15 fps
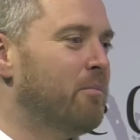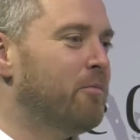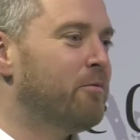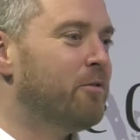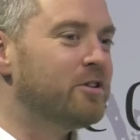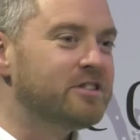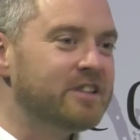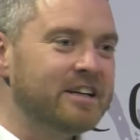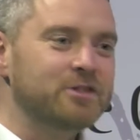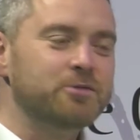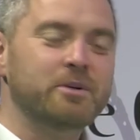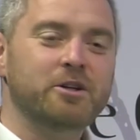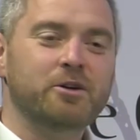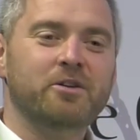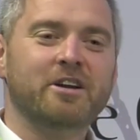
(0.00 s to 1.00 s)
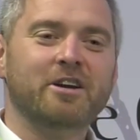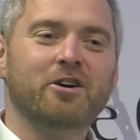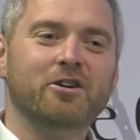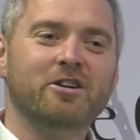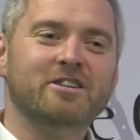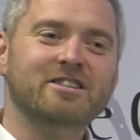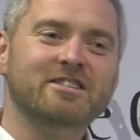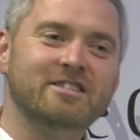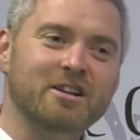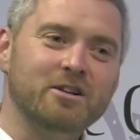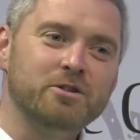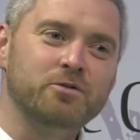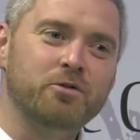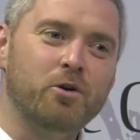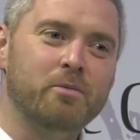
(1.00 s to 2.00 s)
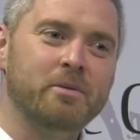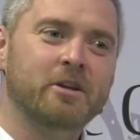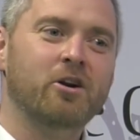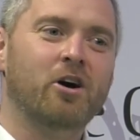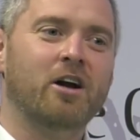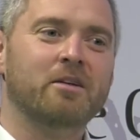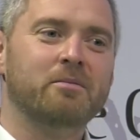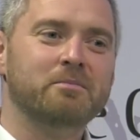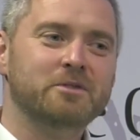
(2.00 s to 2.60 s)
First thing is we do a thing called a Distillers Forum in the autumn.